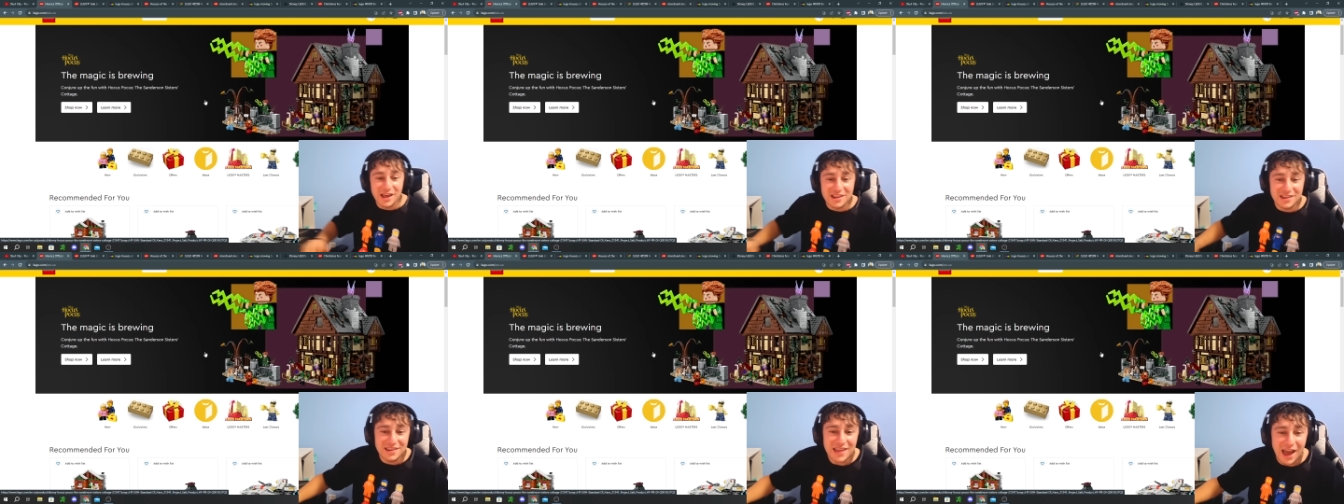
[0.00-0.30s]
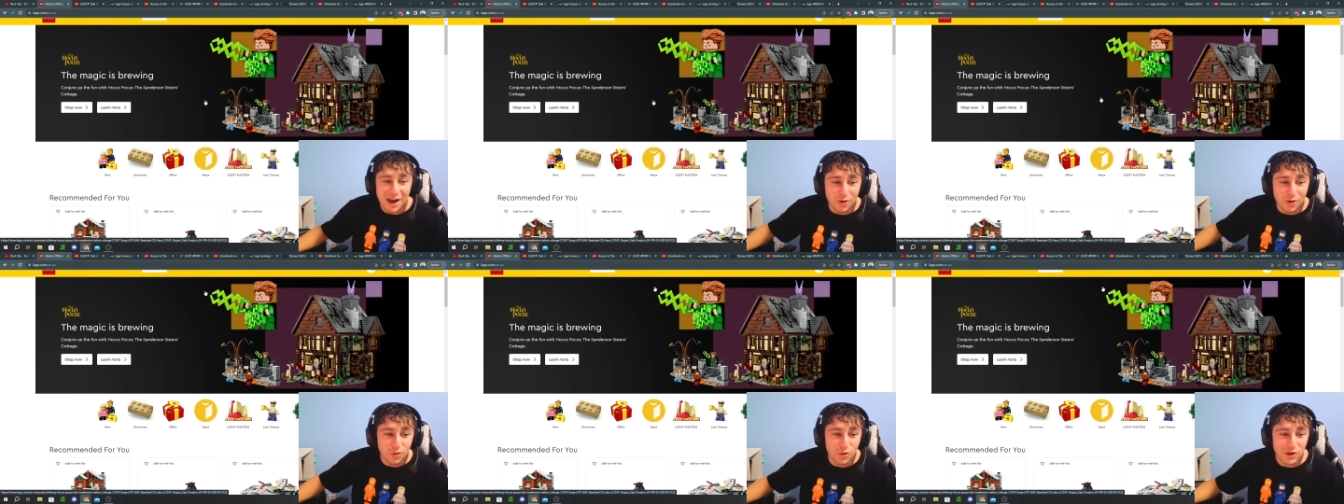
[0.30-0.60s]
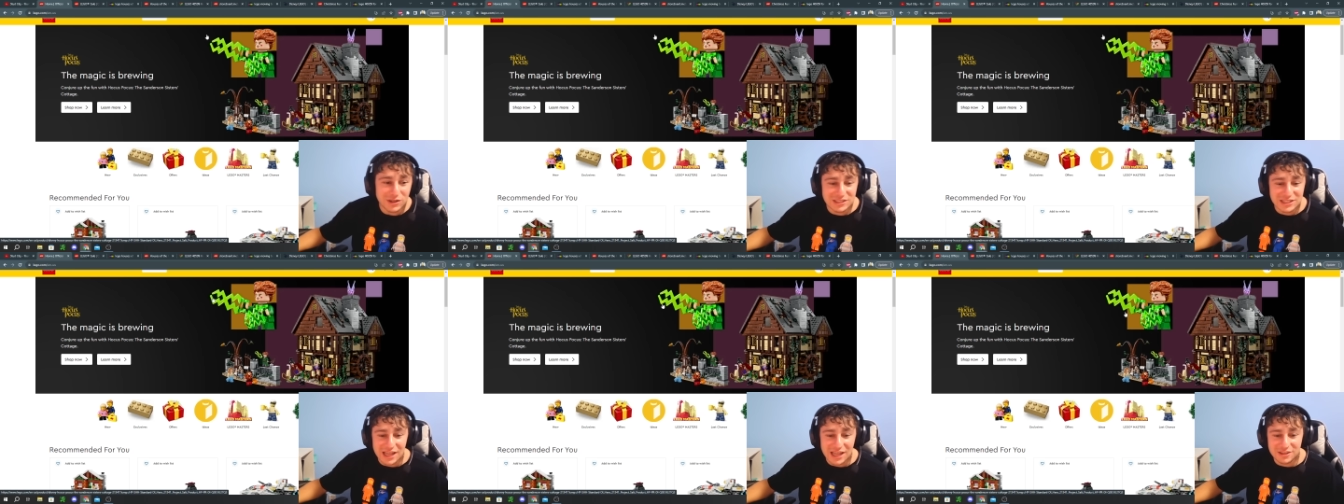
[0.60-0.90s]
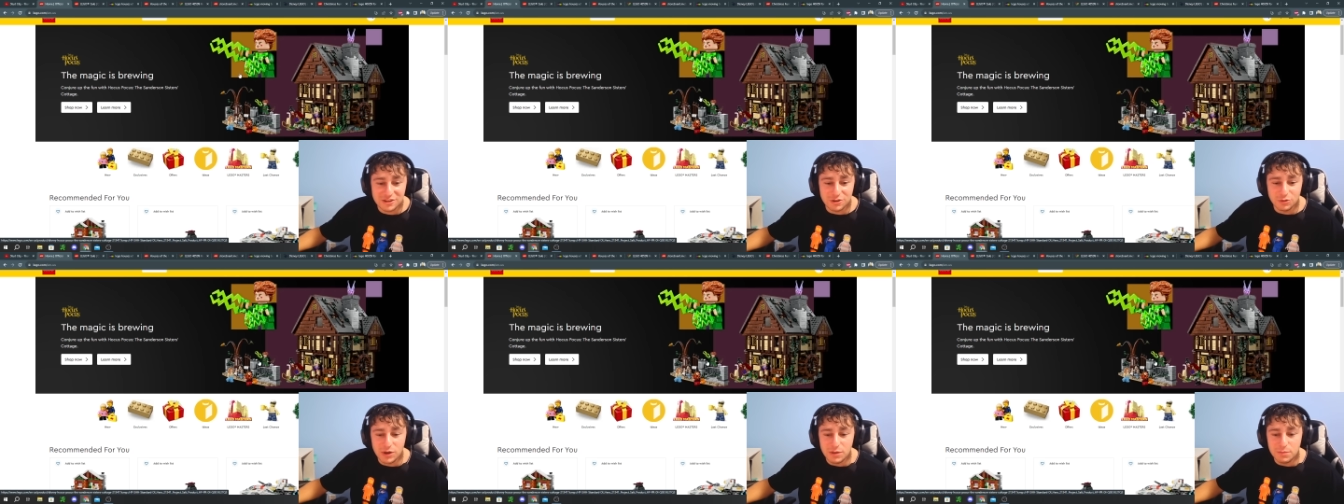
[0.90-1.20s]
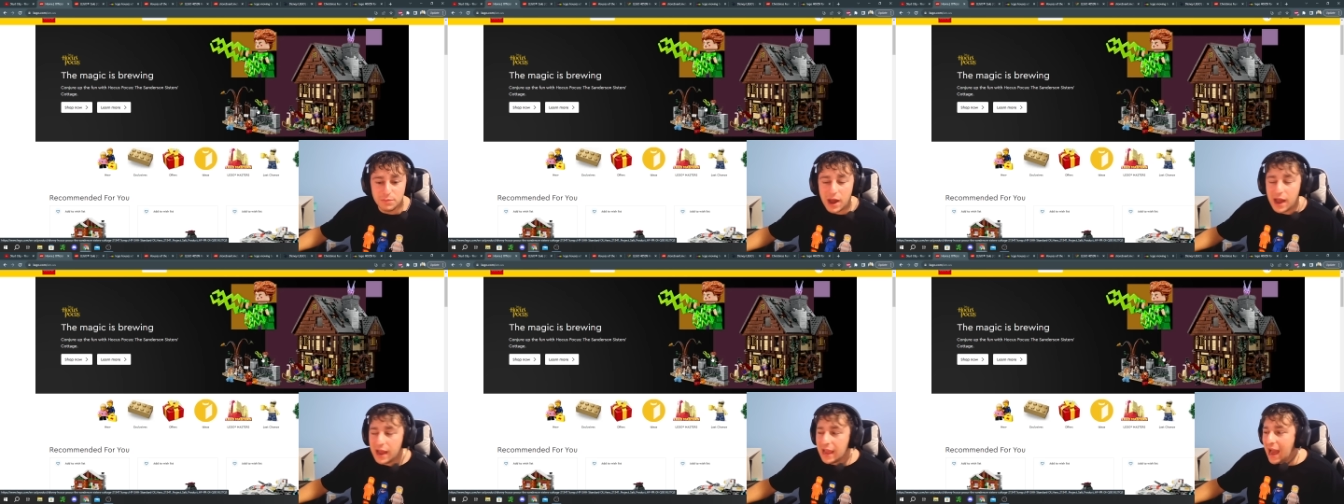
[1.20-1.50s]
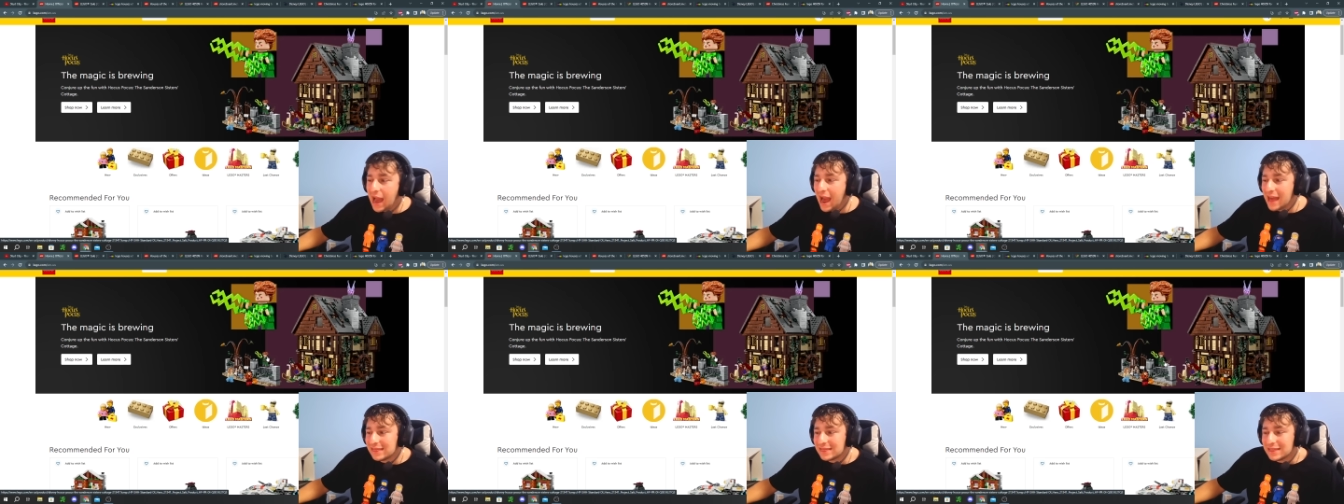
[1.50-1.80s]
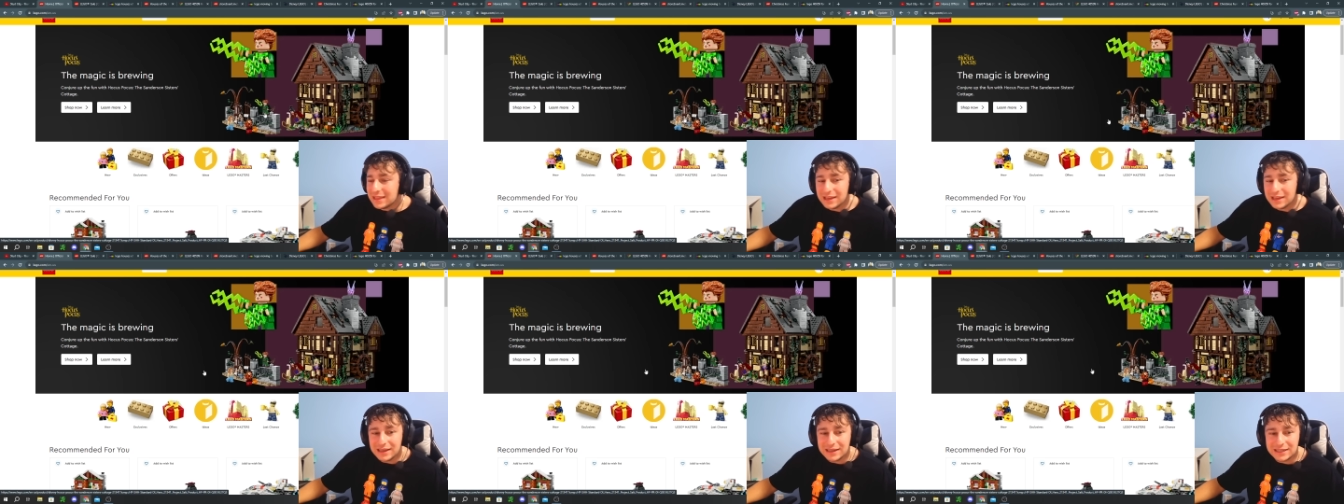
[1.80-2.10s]
Now, what set do we buy? I
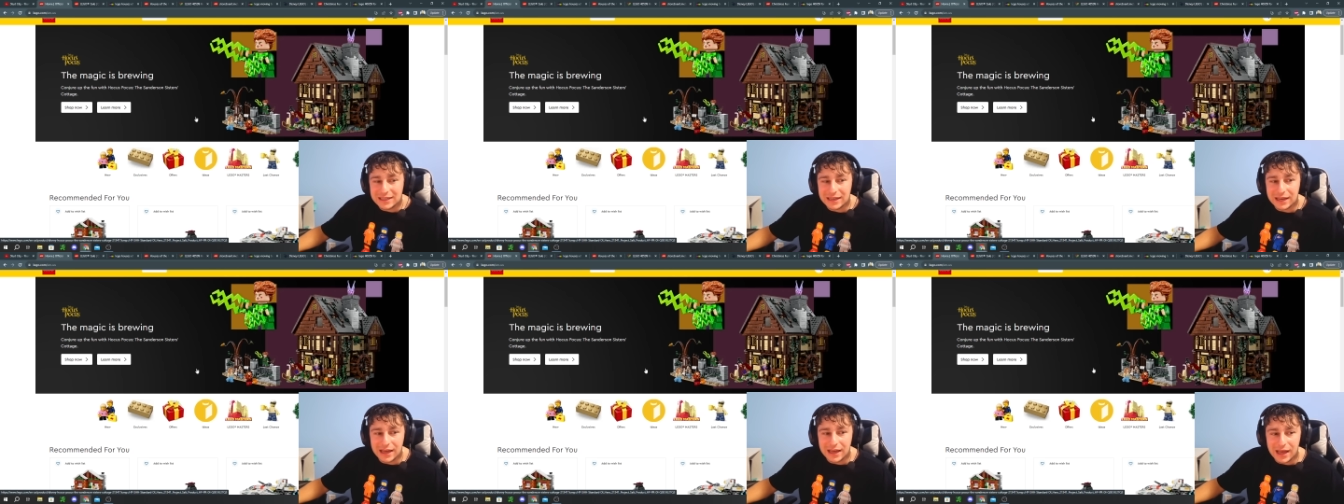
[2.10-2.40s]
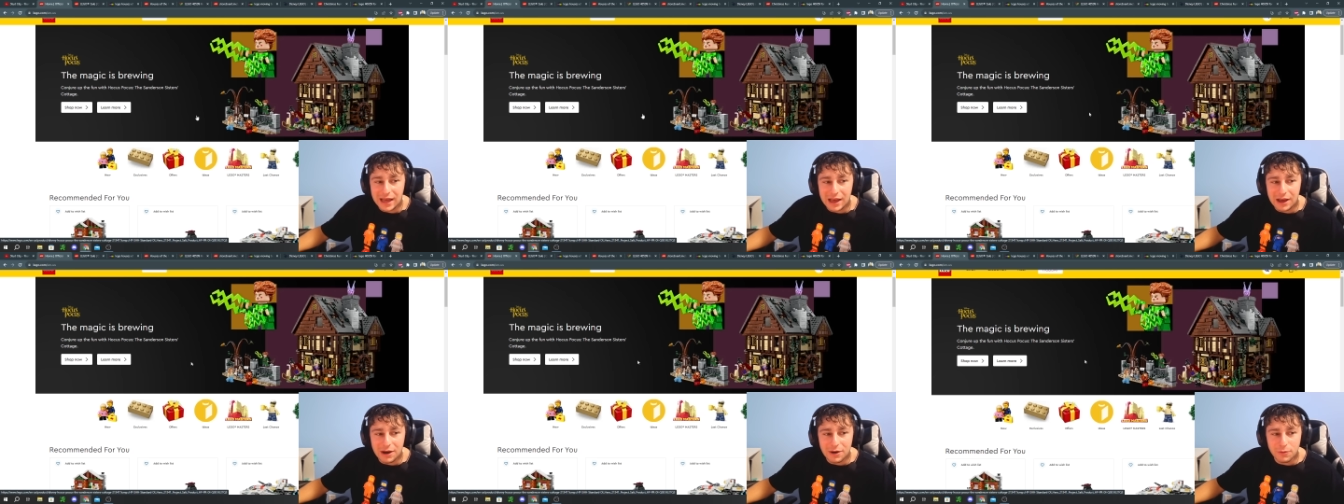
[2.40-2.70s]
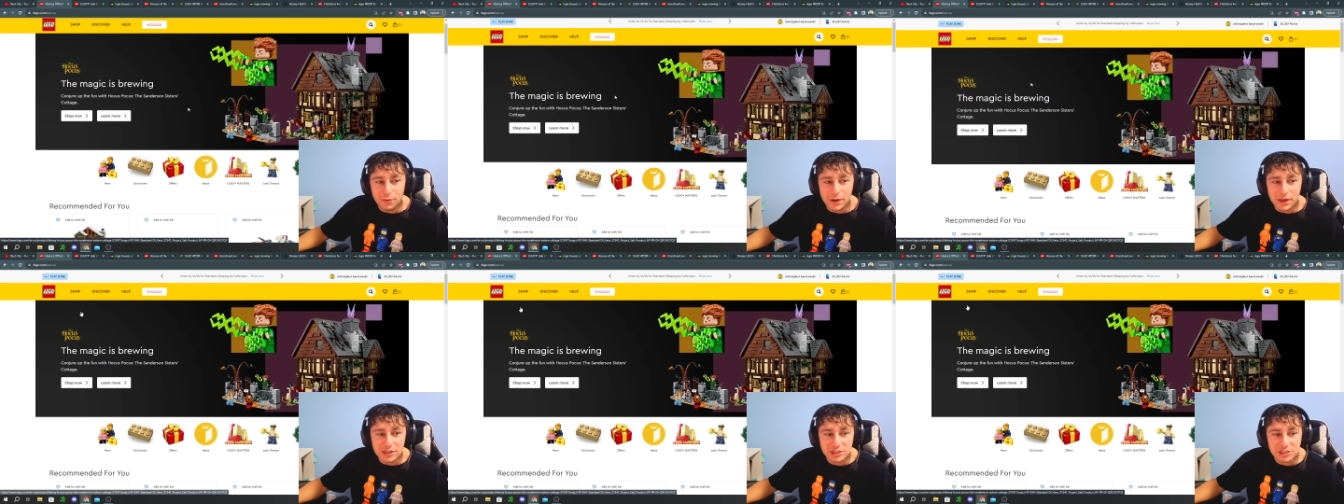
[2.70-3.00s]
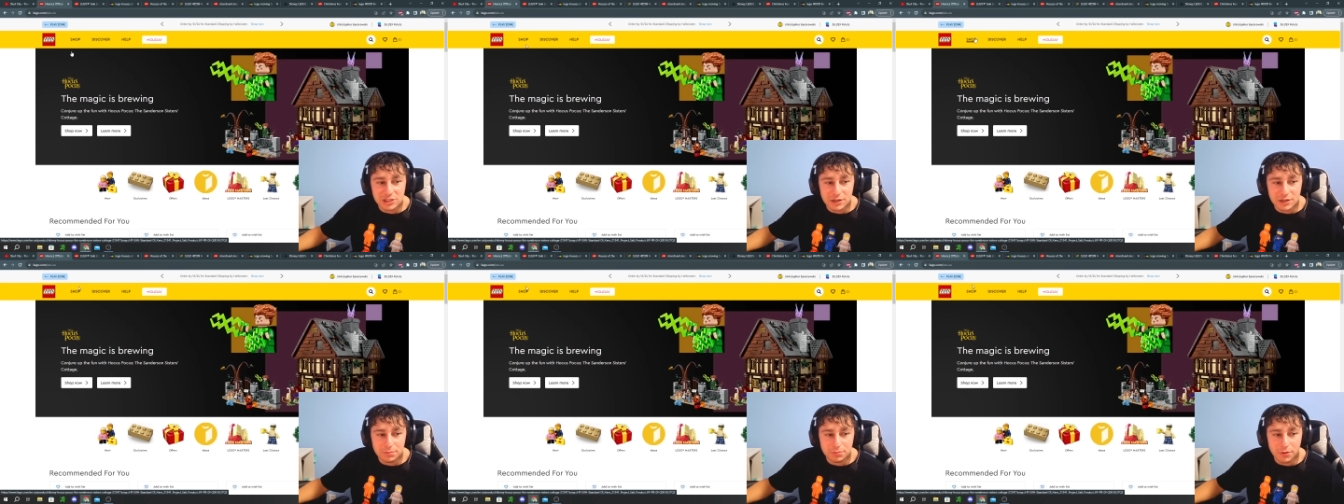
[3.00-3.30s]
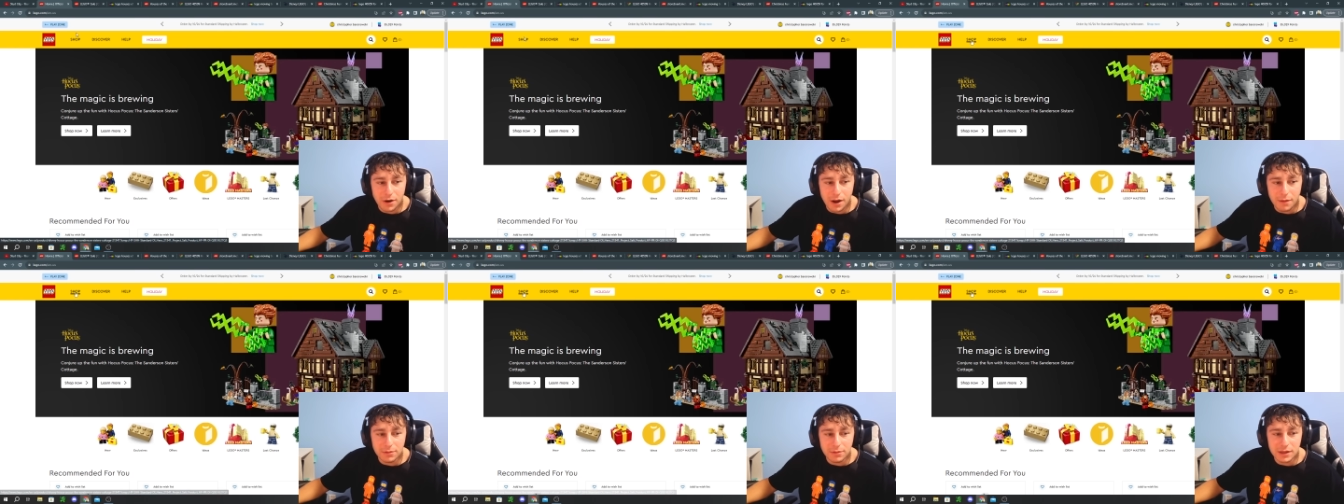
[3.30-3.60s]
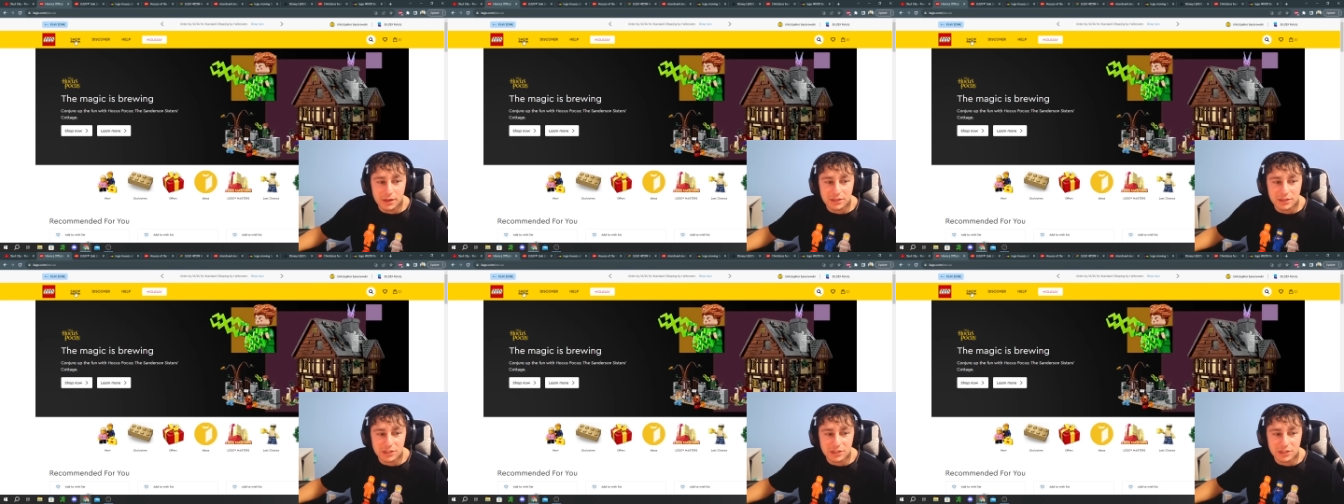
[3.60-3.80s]
think uh, we should probably